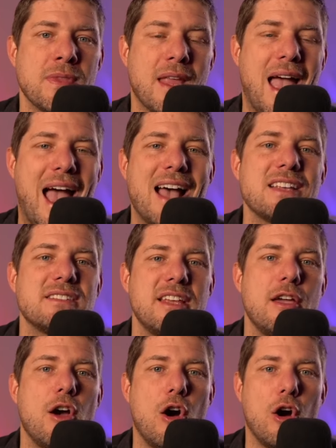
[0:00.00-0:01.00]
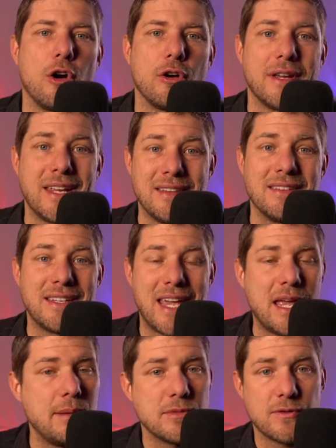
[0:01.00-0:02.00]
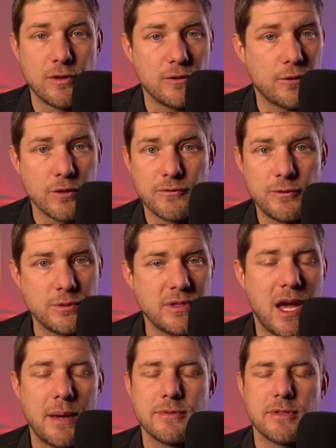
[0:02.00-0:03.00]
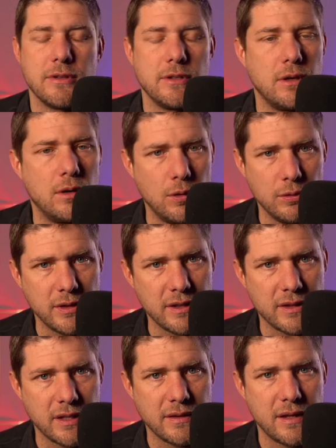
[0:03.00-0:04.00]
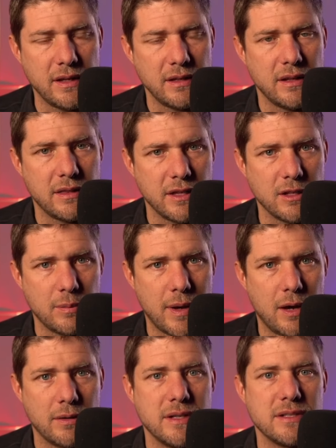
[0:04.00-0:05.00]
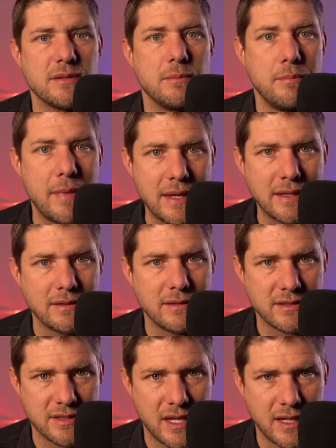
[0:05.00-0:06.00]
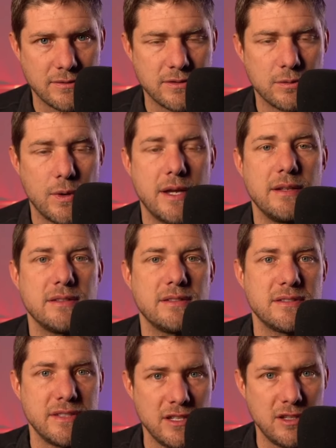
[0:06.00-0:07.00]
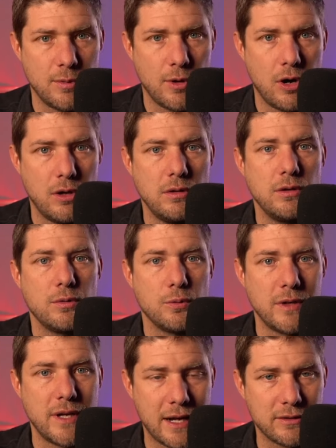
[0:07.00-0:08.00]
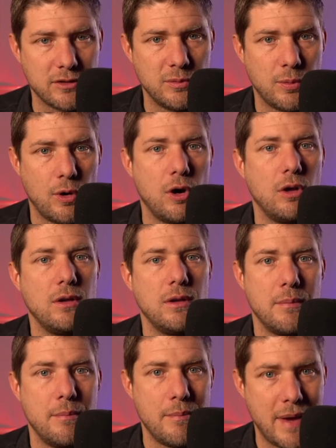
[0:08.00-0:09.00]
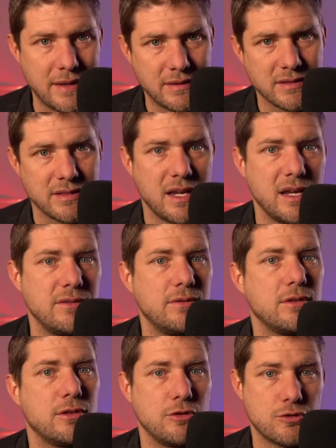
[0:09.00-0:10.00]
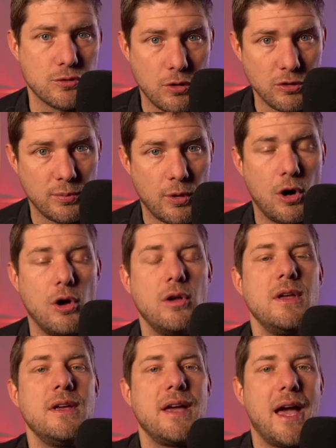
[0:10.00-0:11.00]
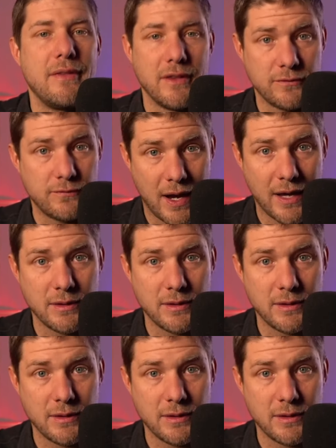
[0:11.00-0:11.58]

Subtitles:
as they are in the games for the first few times, the only thing they need to think about is making the saves, right? See the ball, react to the ball, make the save, control the ball, and then find